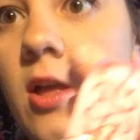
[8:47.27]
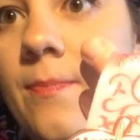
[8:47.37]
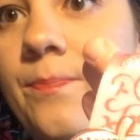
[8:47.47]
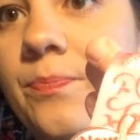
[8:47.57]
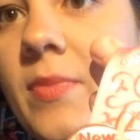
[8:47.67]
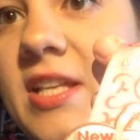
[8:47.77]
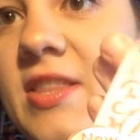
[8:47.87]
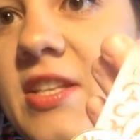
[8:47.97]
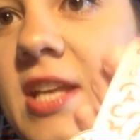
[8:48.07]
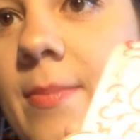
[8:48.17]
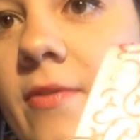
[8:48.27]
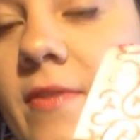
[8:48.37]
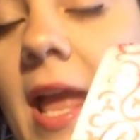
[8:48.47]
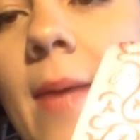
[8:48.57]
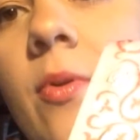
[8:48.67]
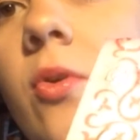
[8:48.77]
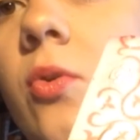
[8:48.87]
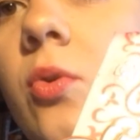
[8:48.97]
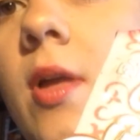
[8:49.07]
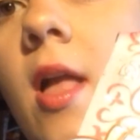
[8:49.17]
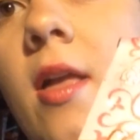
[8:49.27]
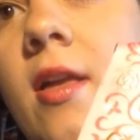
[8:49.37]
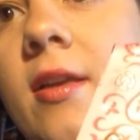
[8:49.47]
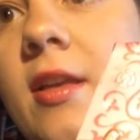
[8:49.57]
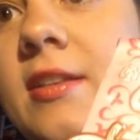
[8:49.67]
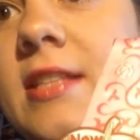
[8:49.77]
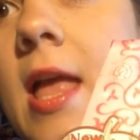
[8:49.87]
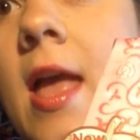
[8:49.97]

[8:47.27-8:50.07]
Um, it's in the shape of an apple because